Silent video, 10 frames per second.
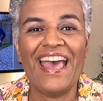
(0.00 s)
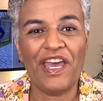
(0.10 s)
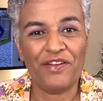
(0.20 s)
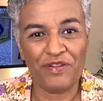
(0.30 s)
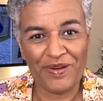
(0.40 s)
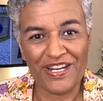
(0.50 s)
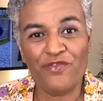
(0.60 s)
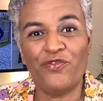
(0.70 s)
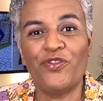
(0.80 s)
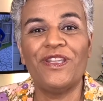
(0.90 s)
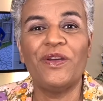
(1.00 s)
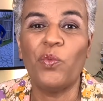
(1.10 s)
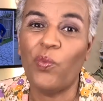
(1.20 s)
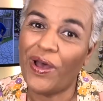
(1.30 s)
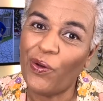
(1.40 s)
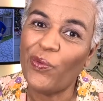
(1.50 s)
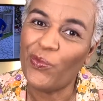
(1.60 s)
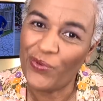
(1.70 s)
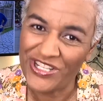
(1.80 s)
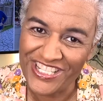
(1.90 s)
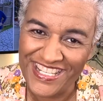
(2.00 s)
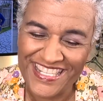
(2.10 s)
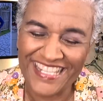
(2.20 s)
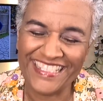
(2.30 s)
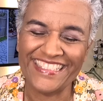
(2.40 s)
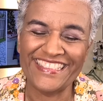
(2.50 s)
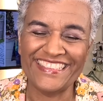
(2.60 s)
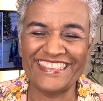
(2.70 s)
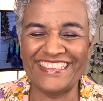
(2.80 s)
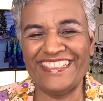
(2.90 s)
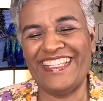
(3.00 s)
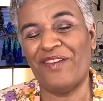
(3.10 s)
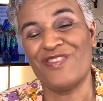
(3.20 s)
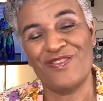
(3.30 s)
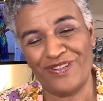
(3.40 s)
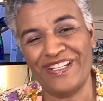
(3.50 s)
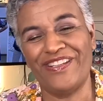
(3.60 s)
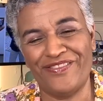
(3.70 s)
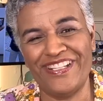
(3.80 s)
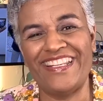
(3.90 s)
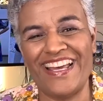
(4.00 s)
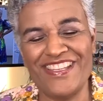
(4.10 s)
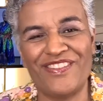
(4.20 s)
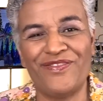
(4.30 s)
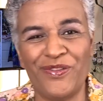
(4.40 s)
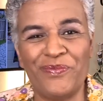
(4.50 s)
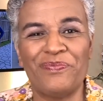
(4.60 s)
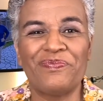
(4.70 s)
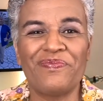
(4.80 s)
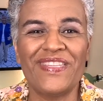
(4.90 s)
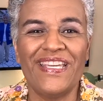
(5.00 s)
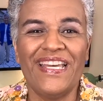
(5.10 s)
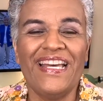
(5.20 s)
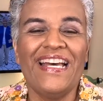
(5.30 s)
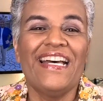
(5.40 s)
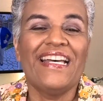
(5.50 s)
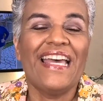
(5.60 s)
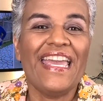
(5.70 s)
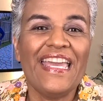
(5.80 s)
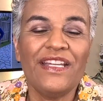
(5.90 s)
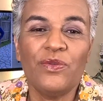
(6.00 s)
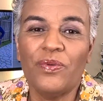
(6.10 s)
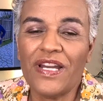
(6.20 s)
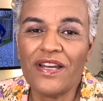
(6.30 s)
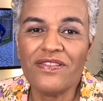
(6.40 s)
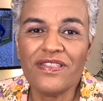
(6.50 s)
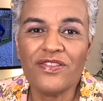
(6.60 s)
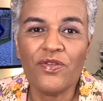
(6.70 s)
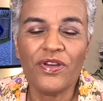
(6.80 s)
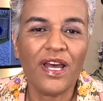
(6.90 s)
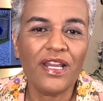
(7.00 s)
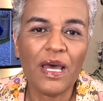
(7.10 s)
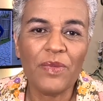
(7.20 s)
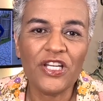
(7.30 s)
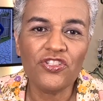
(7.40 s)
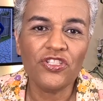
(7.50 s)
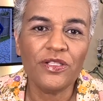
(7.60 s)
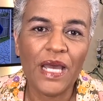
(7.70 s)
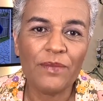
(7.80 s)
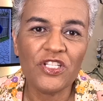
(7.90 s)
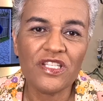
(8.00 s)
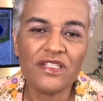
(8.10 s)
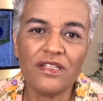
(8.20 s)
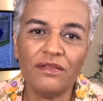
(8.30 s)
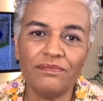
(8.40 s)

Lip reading: everybody for the well wishes. That was really, really nice of you. And what else is going on? Not much. I'm just